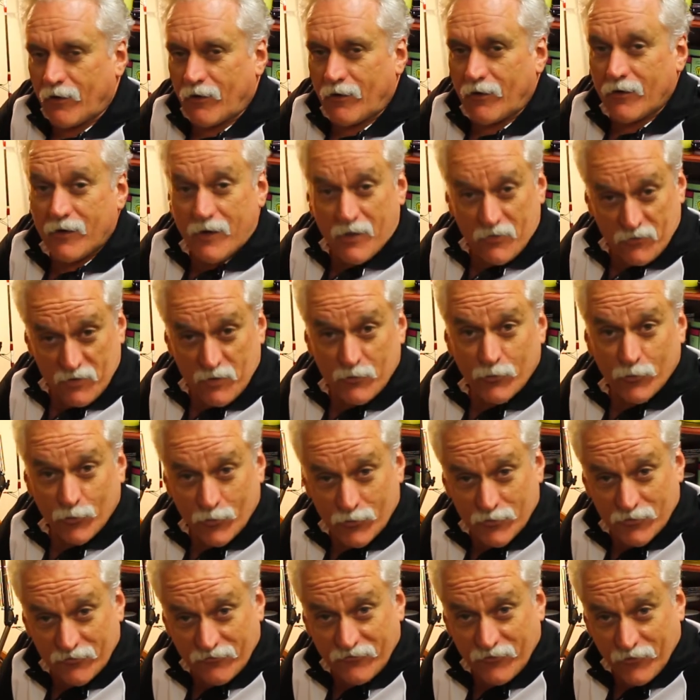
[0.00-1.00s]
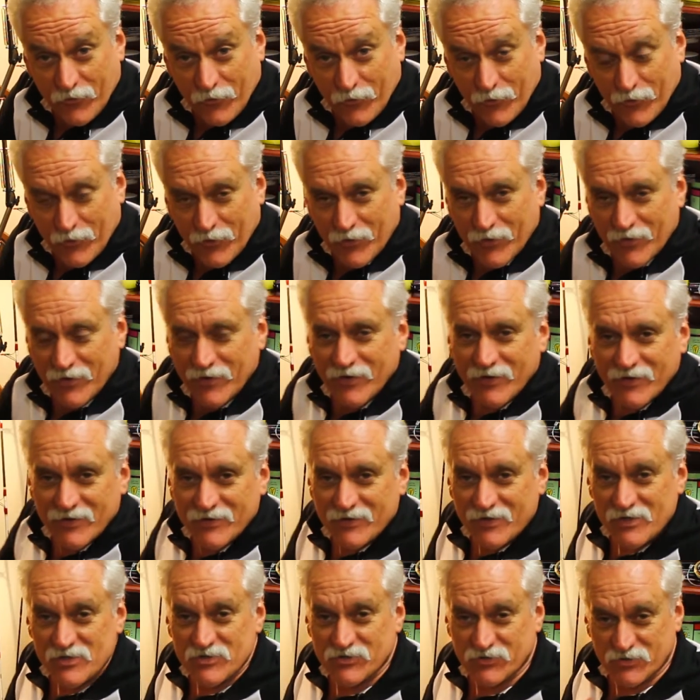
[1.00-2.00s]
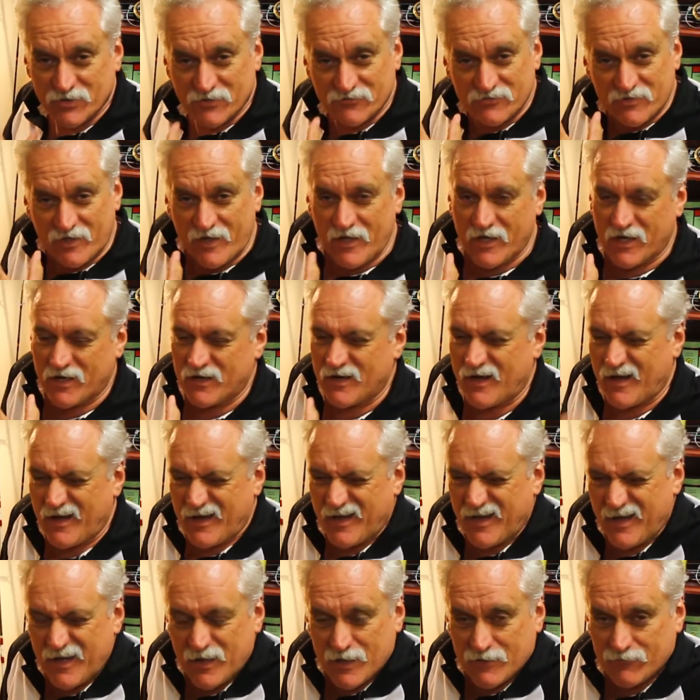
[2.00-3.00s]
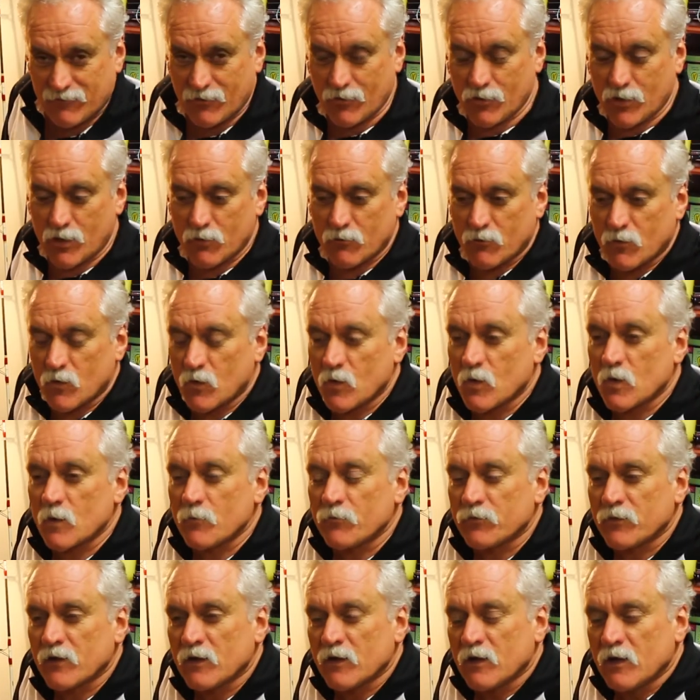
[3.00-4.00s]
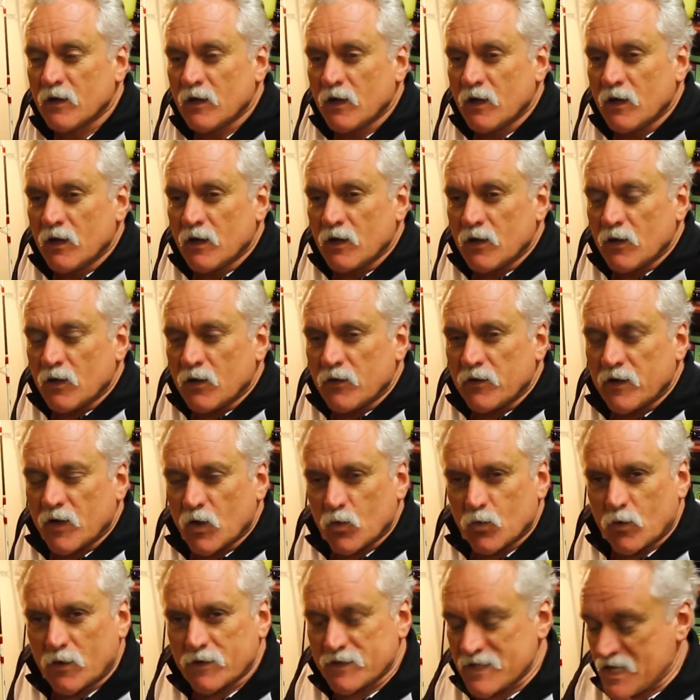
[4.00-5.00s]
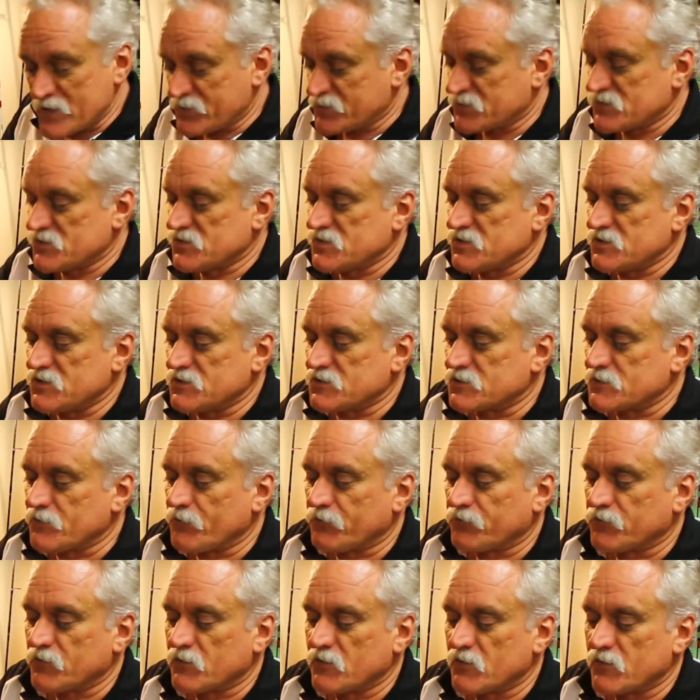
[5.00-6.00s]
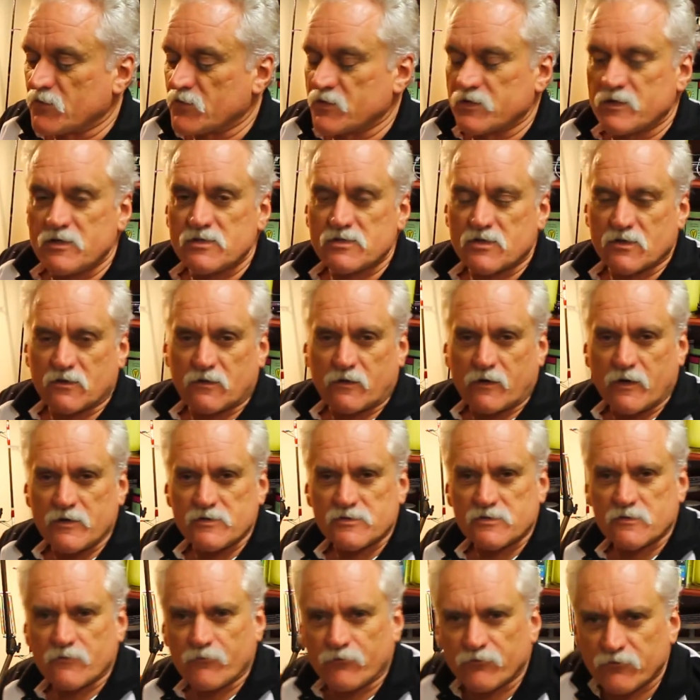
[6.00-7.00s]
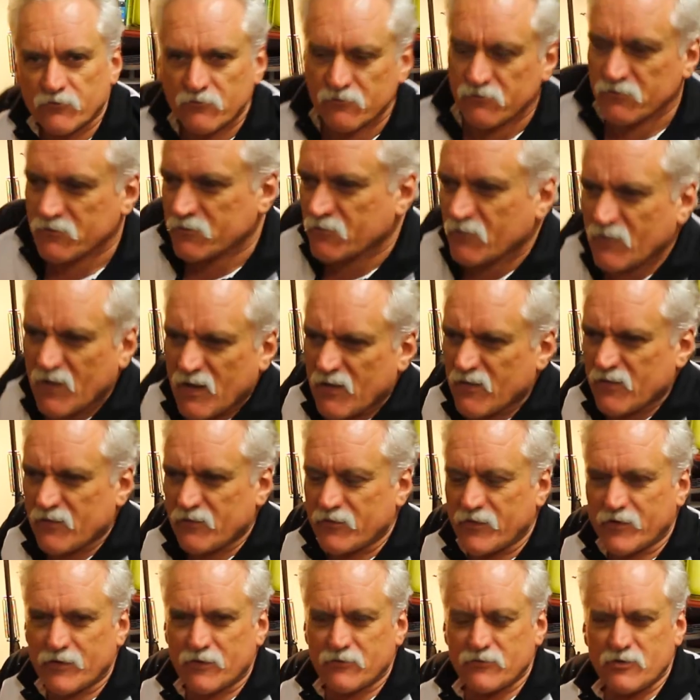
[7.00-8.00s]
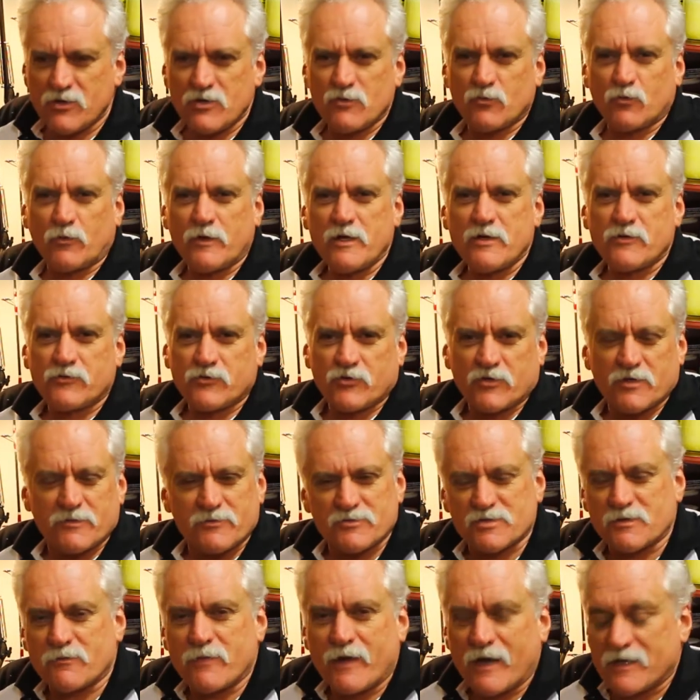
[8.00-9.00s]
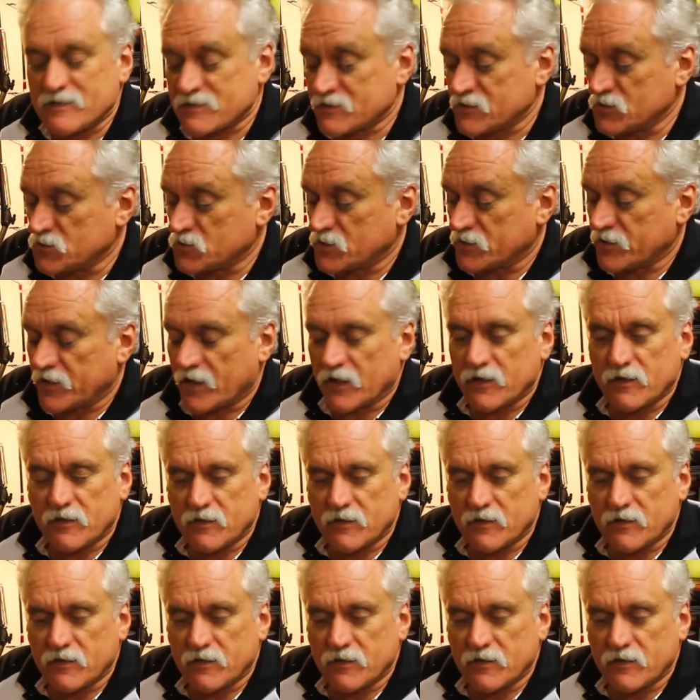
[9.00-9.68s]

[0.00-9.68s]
I only brought a few. I should have taken a heck of a lot more. Now, what happens is, these guys, we treat them as a bass lure down